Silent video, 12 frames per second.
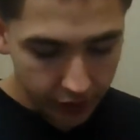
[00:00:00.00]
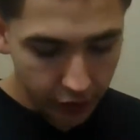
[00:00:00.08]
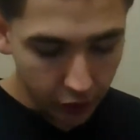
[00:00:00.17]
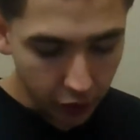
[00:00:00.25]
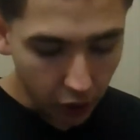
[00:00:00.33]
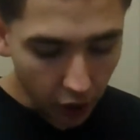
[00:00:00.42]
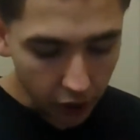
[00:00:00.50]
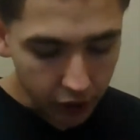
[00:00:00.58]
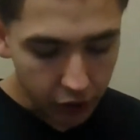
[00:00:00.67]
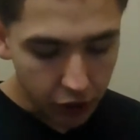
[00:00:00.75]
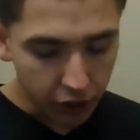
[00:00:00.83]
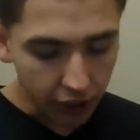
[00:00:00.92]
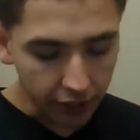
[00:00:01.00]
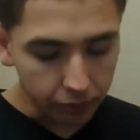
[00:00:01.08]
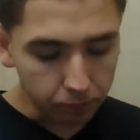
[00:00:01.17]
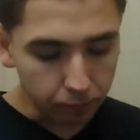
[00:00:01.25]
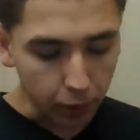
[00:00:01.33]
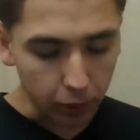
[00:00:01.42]
The law's
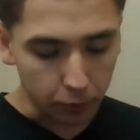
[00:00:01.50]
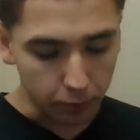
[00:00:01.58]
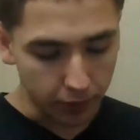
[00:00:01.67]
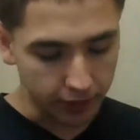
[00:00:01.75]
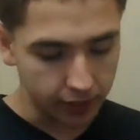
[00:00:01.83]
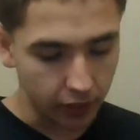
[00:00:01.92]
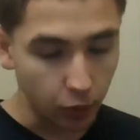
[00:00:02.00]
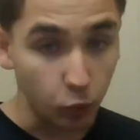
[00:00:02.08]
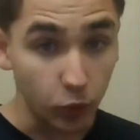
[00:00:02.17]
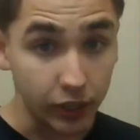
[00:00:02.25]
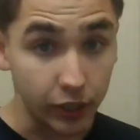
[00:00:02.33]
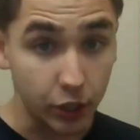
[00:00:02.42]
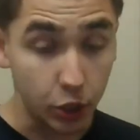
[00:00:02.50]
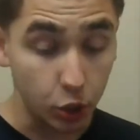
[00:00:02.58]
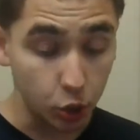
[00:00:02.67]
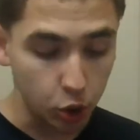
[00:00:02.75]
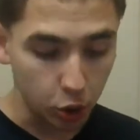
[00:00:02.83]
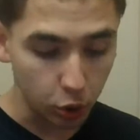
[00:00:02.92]
chief purpose was
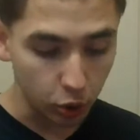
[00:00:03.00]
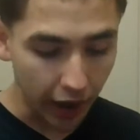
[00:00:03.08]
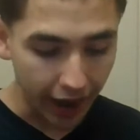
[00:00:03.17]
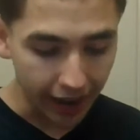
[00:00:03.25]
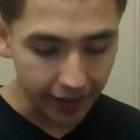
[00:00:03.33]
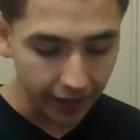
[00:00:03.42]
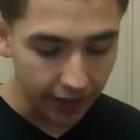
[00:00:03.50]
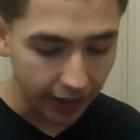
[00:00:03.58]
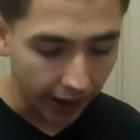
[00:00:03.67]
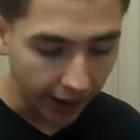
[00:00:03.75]
to track